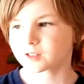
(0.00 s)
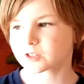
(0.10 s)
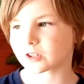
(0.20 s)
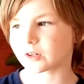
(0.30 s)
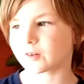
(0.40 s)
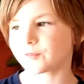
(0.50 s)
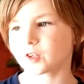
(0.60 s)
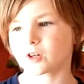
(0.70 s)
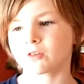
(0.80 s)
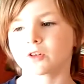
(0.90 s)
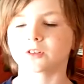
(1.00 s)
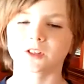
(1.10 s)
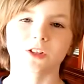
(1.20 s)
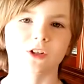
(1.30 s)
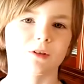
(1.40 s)
So if you don't know
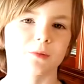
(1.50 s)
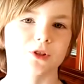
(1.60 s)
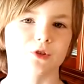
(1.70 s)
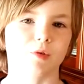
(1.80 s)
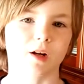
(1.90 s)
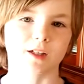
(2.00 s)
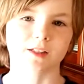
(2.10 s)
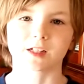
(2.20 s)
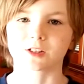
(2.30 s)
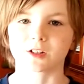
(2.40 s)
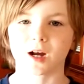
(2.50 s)
the Snohomish Aquatic Center,